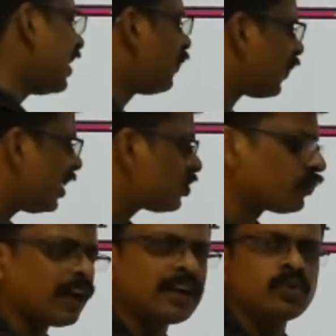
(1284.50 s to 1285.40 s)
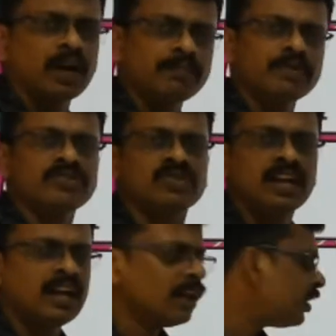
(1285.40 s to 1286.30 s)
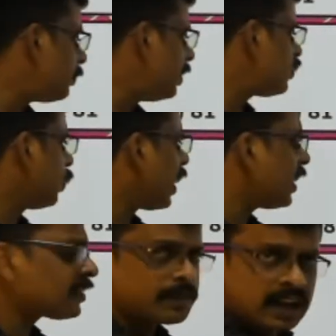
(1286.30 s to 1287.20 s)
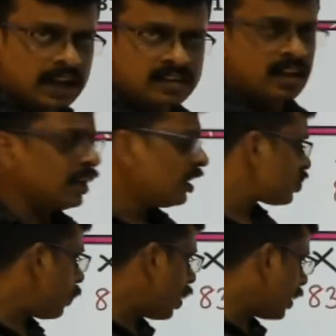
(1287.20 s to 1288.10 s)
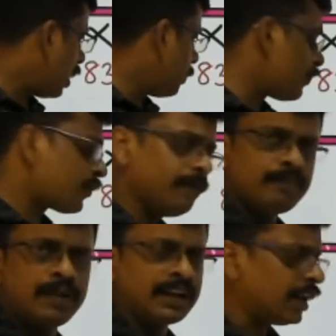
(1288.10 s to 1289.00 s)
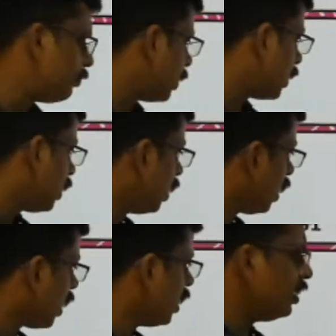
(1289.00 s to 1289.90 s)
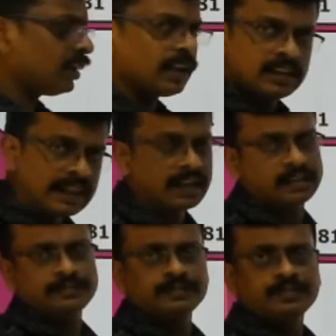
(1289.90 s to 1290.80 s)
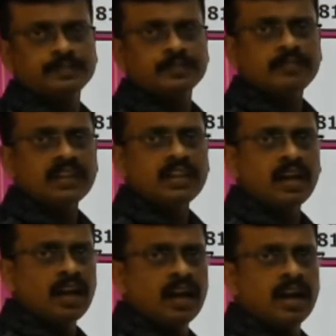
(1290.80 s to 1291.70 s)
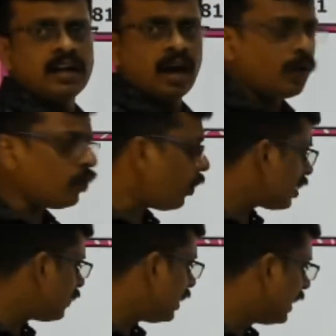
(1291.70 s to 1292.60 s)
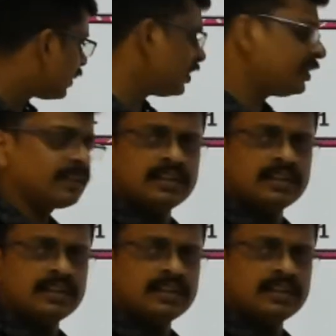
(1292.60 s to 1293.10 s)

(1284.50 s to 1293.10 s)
difference of that two numbers. That means you can subtract a smaller number from big number here and there. Now what we get